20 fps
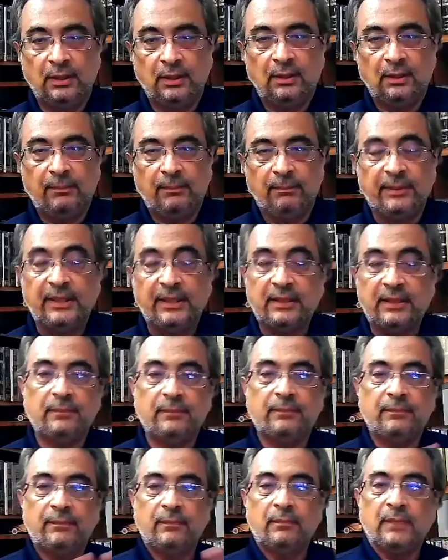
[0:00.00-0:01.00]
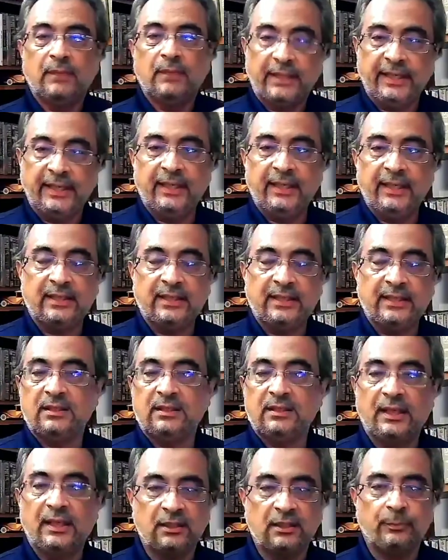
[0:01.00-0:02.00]
But again, as I said,
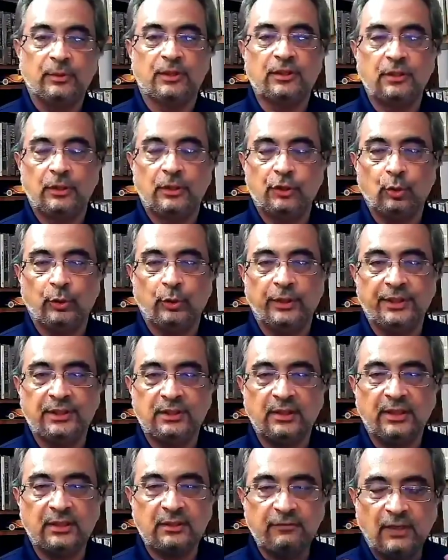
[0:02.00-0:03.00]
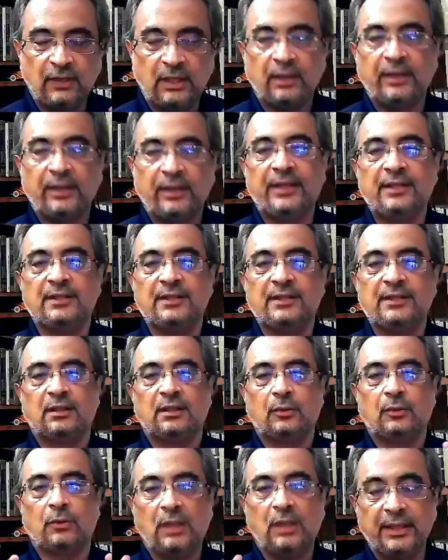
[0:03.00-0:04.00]
that's a personal choice. As far as the
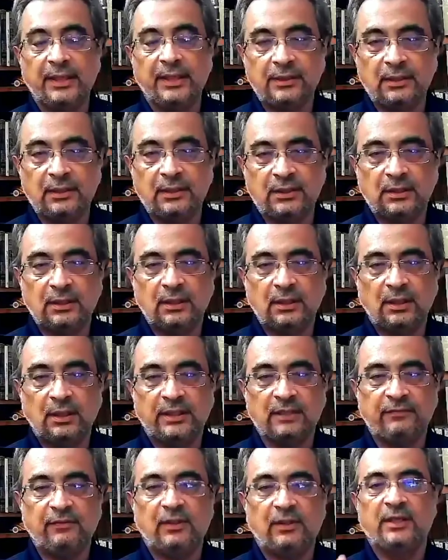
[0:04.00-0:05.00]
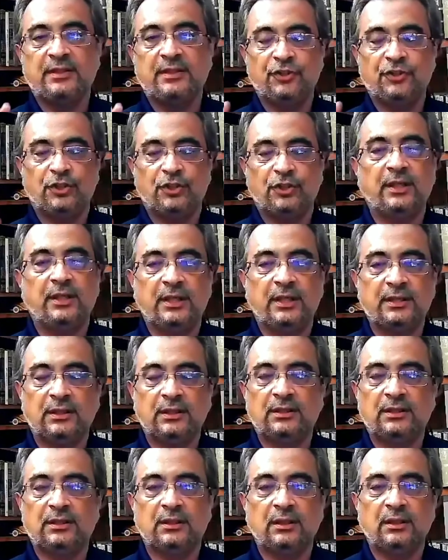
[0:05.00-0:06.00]
Quran is concerned, as far as the Sharia is
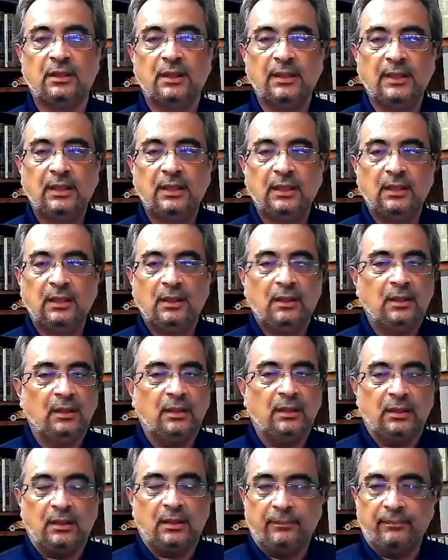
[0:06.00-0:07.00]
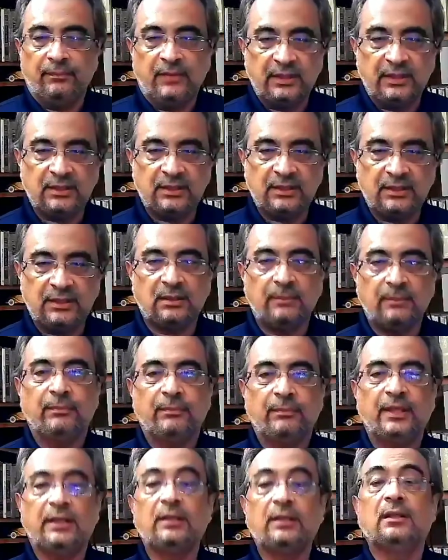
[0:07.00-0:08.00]
concerned, this
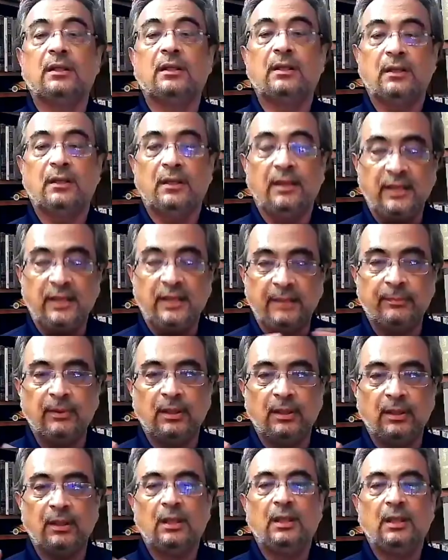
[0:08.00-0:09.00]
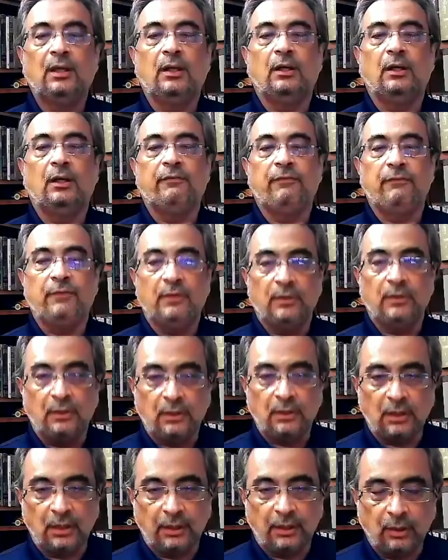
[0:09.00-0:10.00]
particular label of
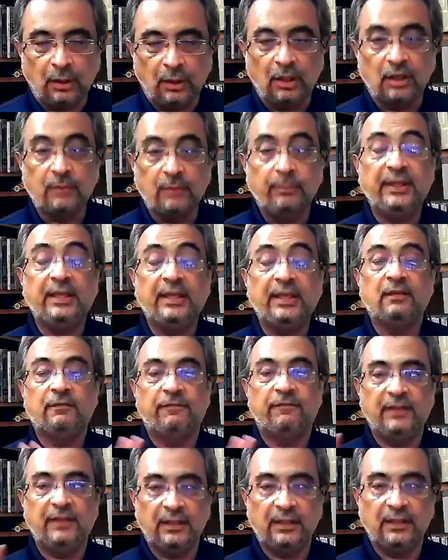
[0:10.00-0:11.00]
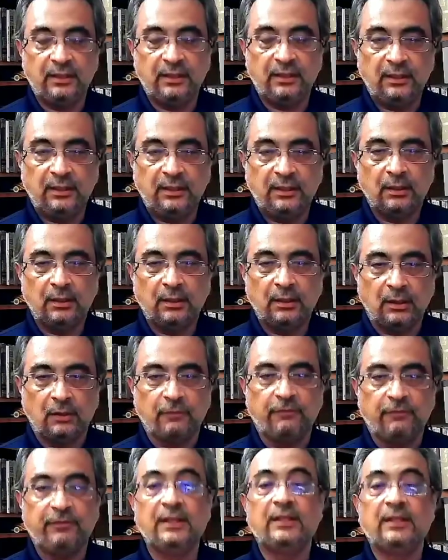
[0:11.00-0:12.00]
a dog being filthy or a
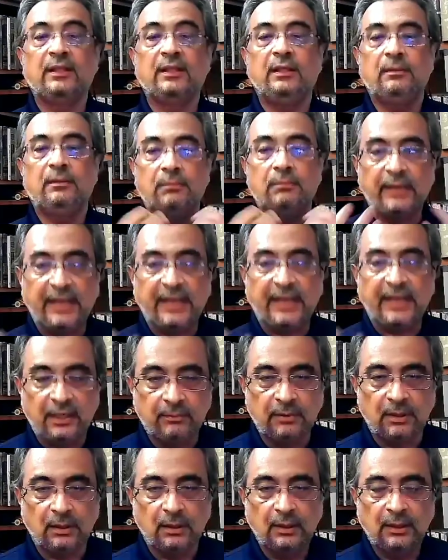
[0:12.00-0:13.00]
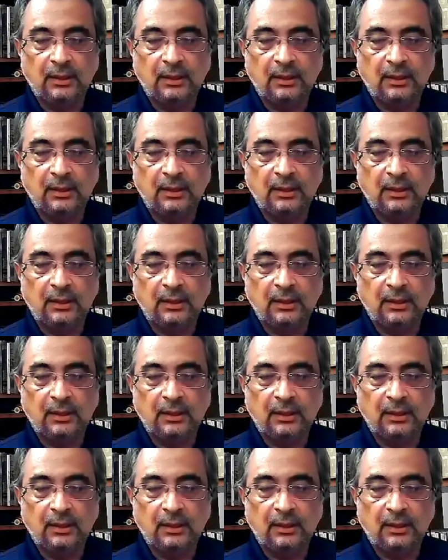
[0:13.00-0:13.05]
filthy animal,